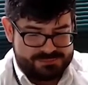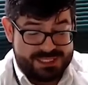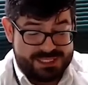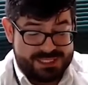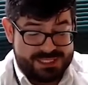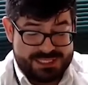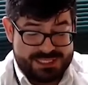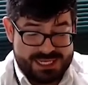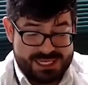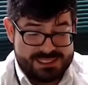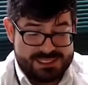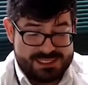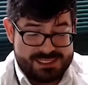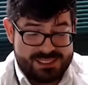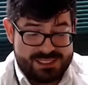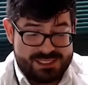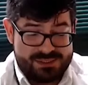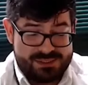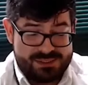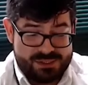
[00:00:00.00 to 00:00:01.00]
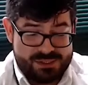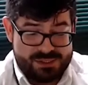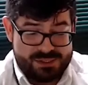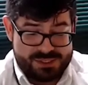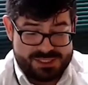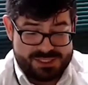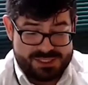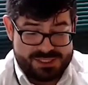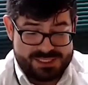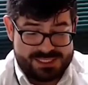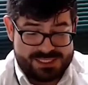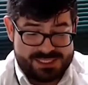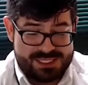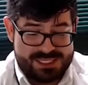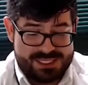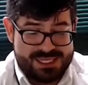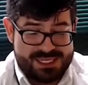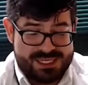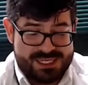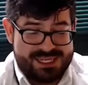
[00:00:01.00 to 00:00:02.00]
Tessa notices
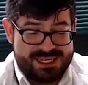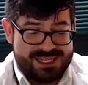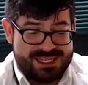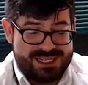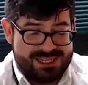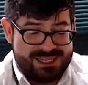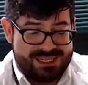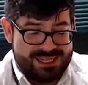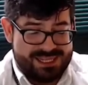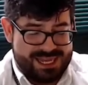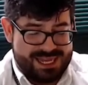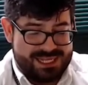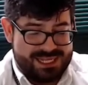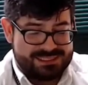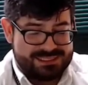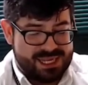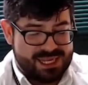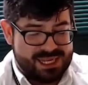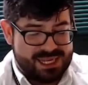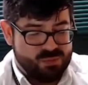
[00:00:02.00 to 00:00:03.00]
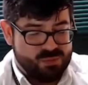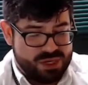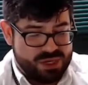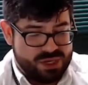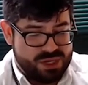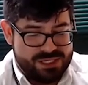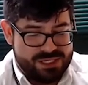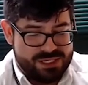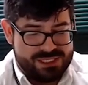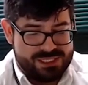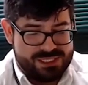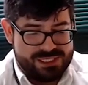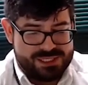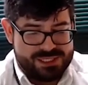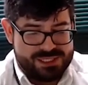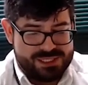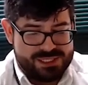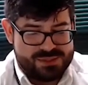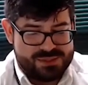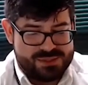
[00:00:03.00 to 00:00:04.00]
that the librarian
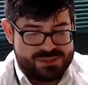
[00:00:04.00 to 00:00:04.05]
is